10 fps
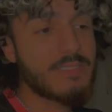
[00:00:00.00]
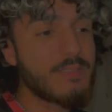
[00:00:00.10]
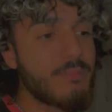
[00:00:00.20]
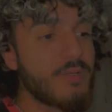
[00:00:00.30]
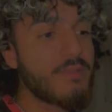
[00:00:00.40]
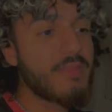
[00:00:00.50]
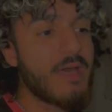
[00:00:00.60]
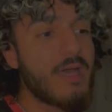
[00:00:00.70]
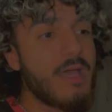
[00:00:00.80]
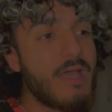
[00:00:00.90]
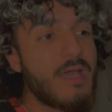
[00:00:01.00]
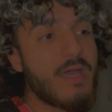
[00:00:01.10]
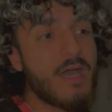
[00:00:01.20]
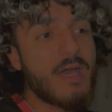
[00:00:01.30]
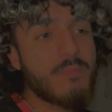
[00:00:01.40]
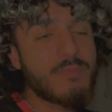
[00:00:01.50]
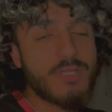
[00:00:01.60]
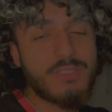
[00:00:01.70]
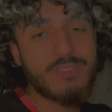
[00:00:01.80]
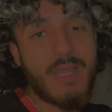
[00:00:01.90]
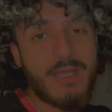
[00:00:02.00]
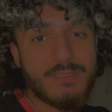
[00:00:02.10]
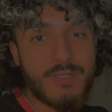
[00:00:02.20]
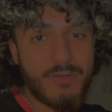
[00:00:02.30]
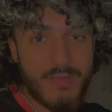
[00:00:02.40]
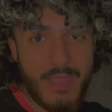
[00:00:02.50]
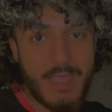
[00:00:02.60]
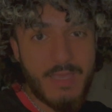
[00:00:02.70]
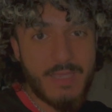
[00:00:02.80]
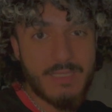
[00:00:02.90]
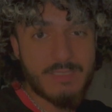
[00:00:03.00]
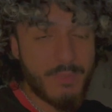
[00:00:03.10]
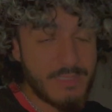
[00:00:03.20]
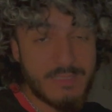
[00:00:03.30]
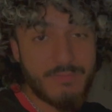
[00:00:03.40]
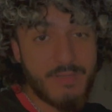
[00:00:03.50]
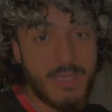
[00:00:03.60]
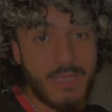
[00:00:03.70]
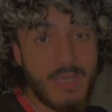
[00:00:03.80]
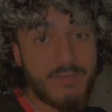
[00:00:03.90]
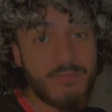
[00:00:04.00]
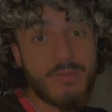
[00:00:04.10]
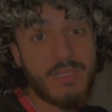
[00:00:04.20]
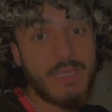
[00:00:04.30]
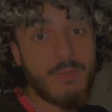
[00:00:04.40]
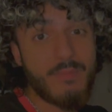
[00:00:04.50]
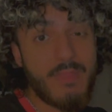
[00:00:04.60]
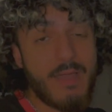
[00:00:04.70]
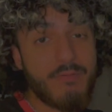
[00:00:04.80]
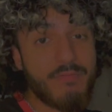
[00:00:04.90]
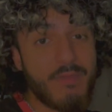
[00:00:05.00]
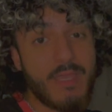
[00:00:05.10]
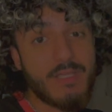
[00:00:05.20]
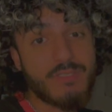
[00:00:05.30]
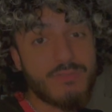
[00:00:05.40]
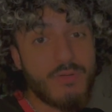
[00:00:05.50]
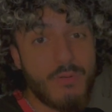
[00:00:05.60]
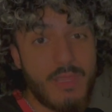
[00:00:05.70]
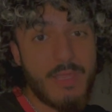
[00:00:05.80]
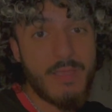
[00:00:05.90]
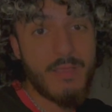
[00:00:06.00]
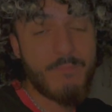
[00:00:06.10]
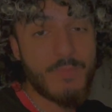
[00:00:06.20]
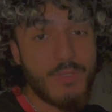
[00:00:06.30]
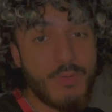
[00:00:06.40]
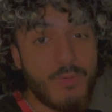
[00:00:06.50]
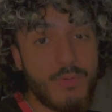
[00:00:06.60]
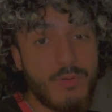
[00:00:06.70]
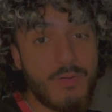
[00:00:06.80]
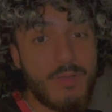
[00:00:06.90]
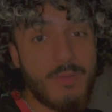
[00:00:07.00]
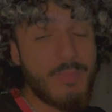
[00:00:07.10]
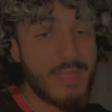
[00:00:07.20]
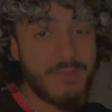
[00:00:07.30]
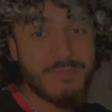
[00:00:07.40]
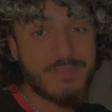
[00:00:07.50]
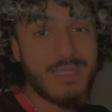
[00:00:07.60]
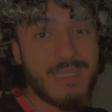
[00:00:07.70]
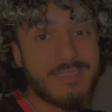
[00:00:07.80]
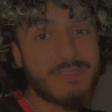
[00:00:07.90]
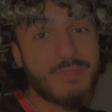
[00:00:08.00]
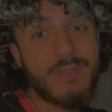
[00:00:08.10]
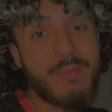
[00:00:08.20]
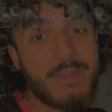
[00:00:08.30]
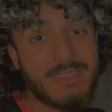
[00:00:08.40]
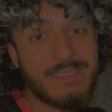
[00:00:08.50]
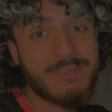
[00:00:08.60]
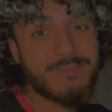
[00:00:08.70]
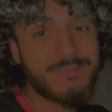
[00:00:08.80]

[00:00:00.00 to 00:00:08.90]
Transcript: a book that shows you how to create expressively and freely without fear controlling your beliefs and your limits.